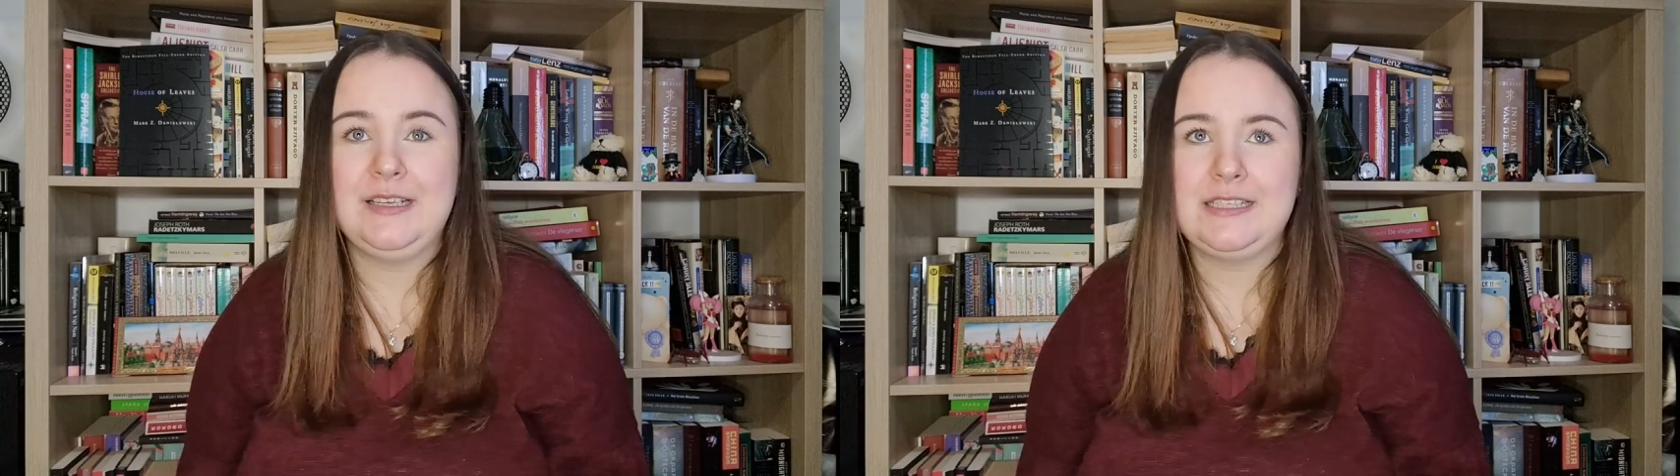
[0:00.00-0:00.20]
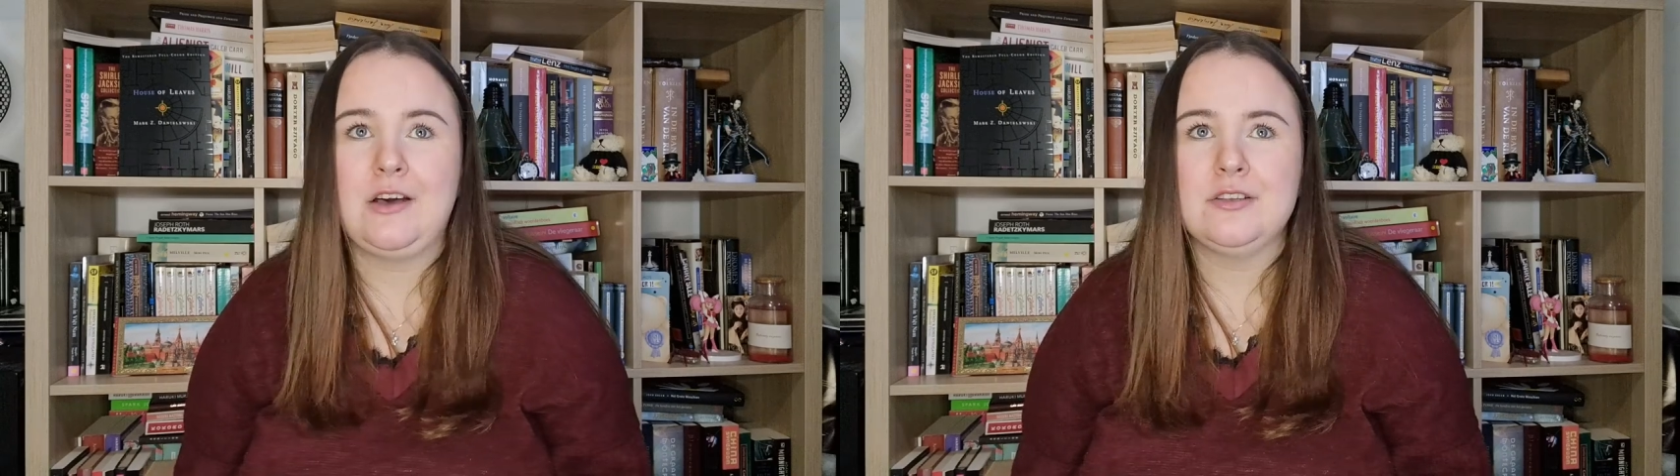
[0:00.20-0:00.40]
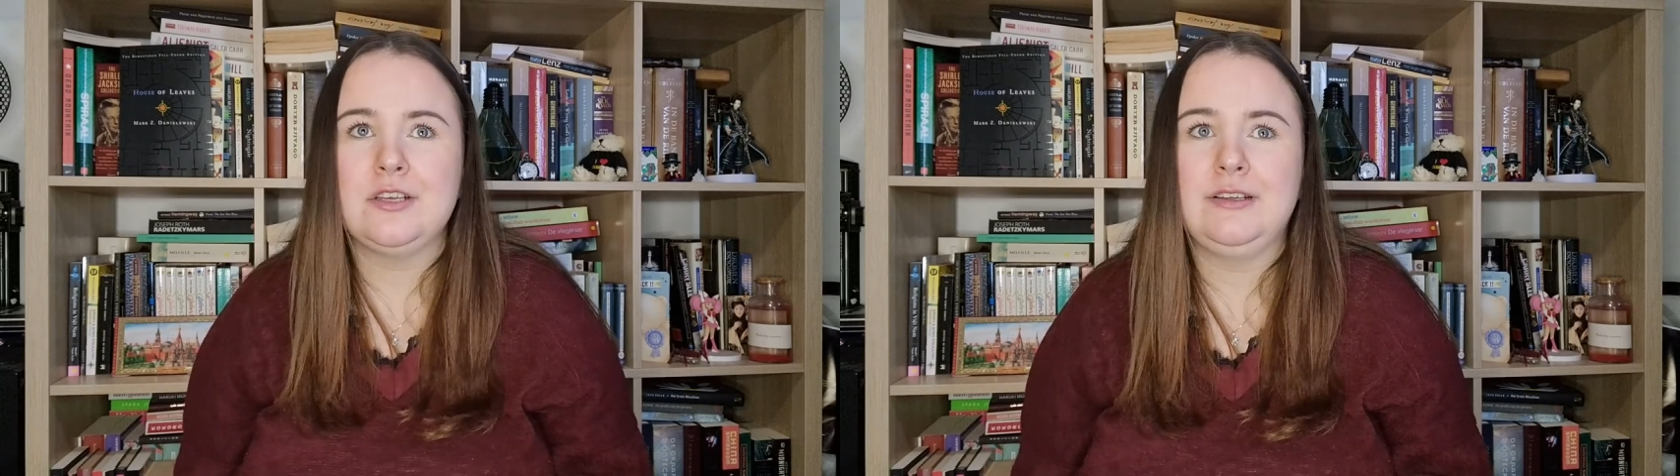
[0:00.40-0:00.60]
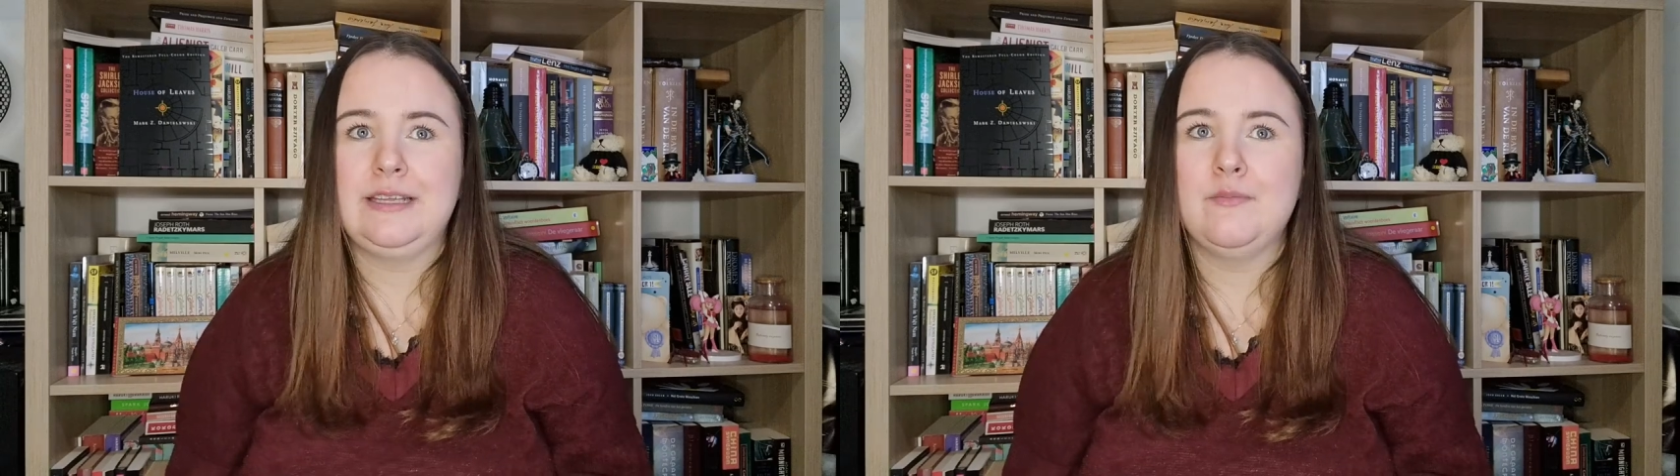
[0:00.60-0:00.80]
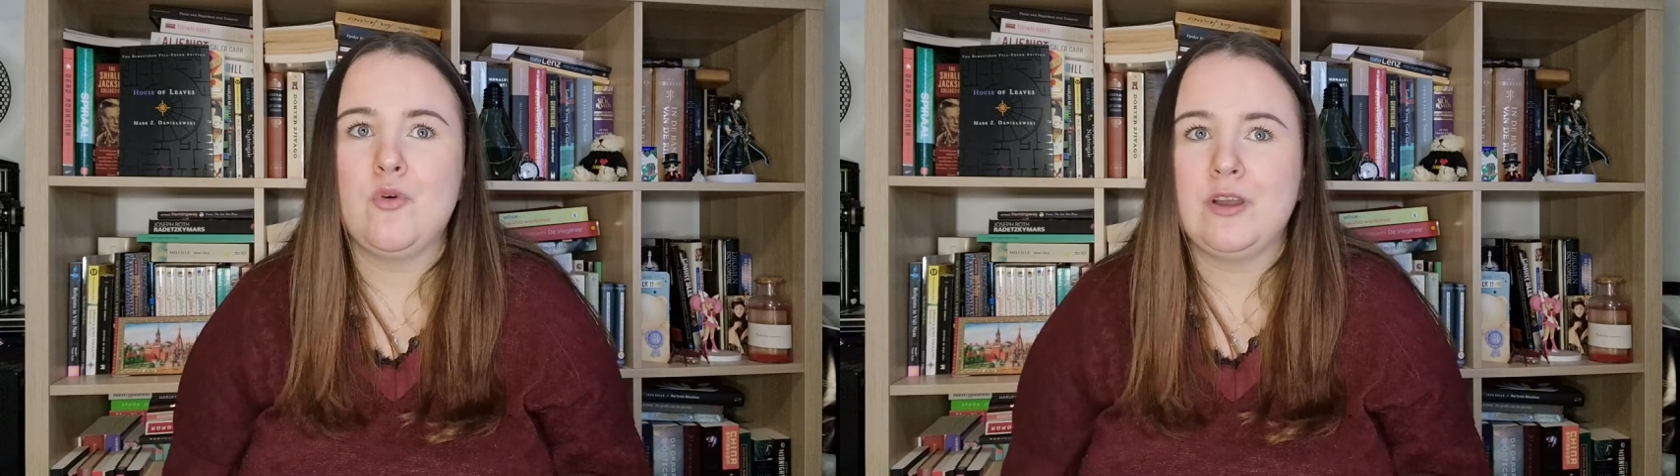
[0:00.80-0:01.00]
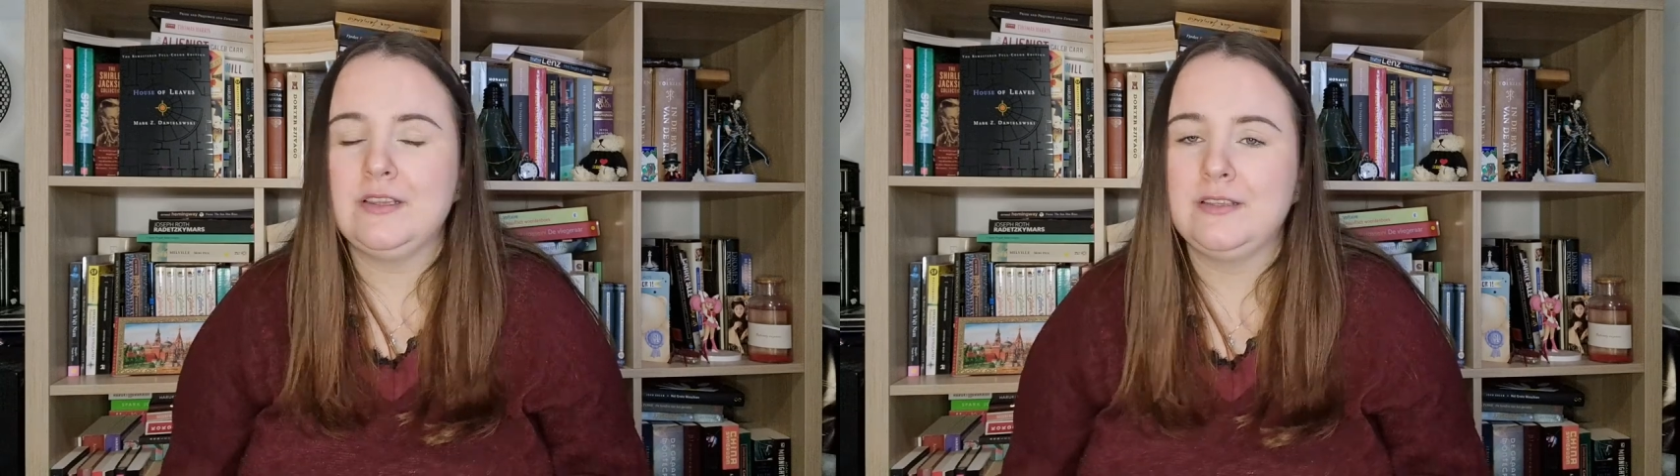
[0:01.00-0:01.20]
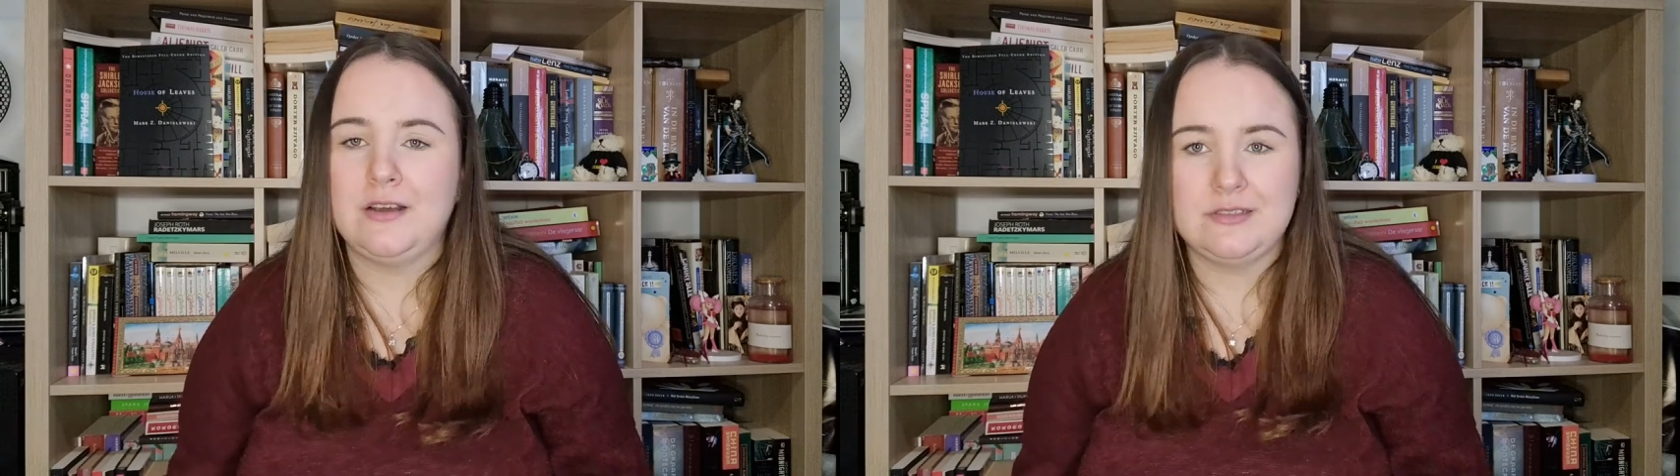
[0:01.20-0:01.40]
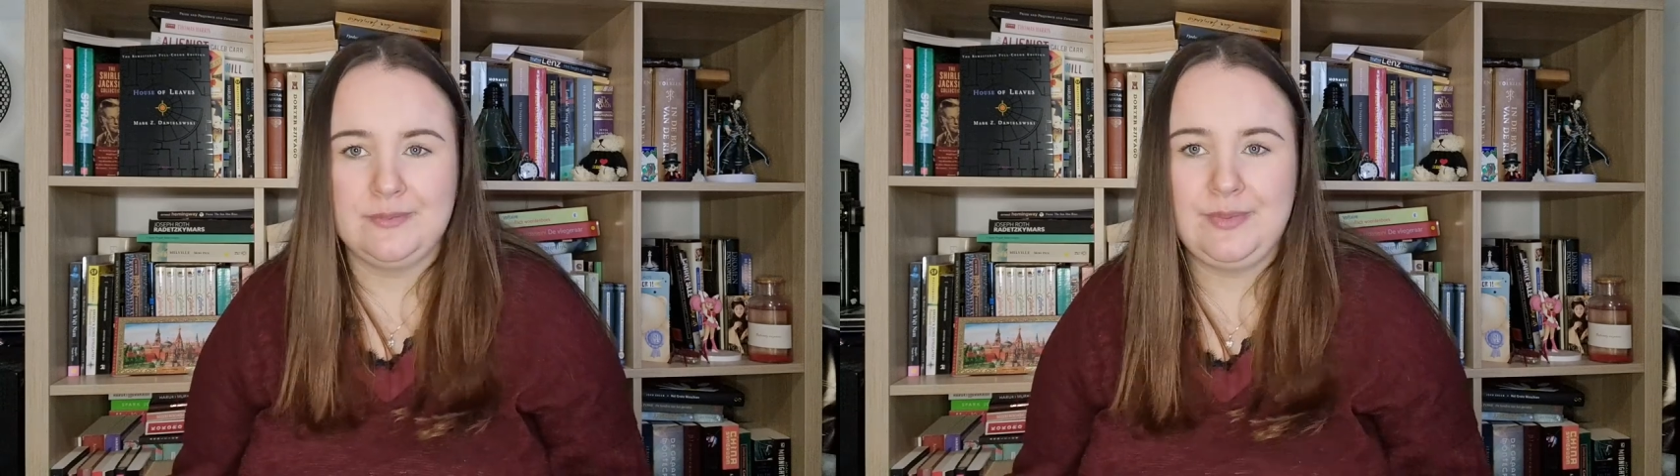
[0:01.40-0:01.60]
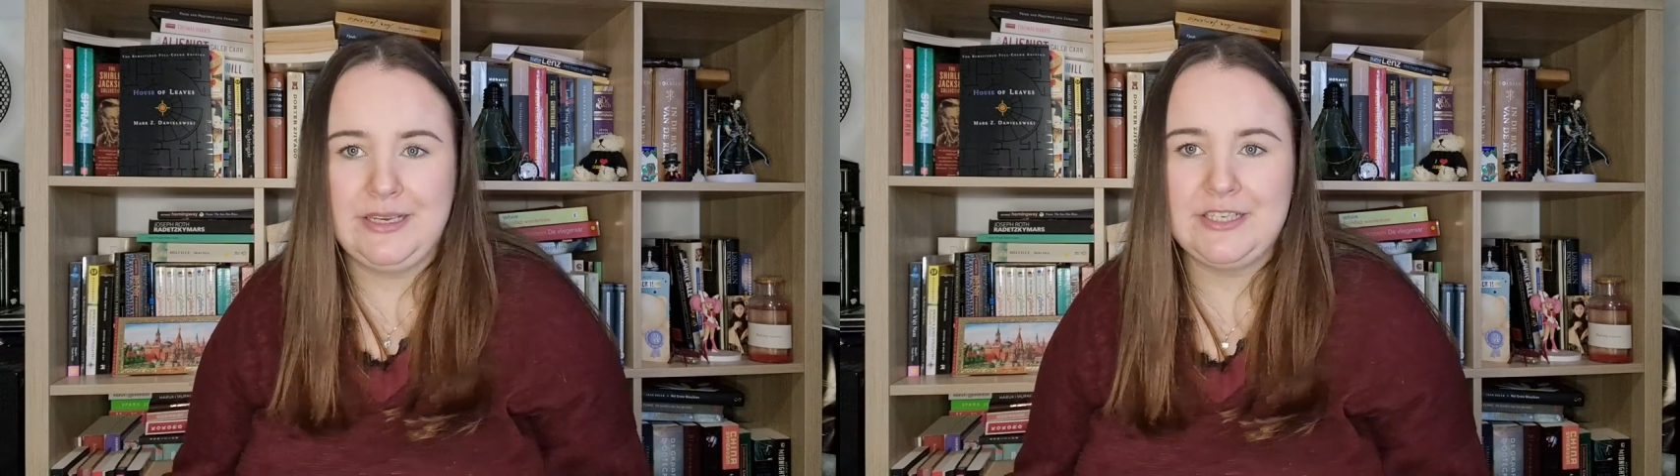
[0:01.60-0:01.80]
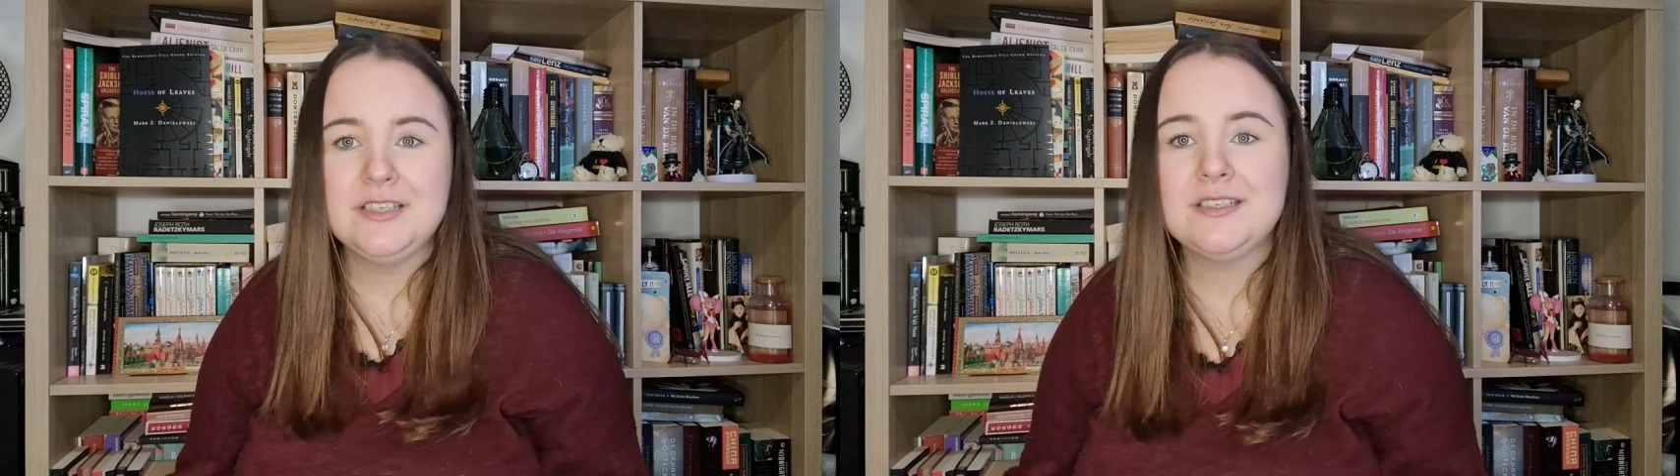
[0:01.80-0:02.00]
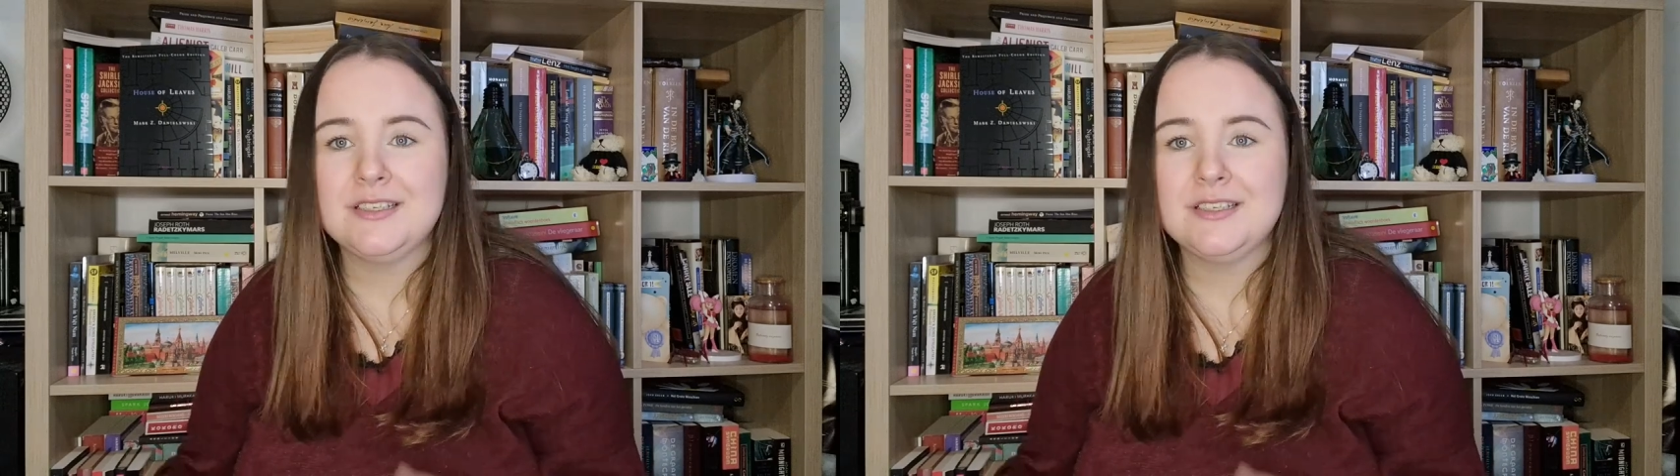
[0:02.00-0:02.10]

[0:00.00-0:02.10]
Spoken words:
It's also, I think, more than 1,000 pages,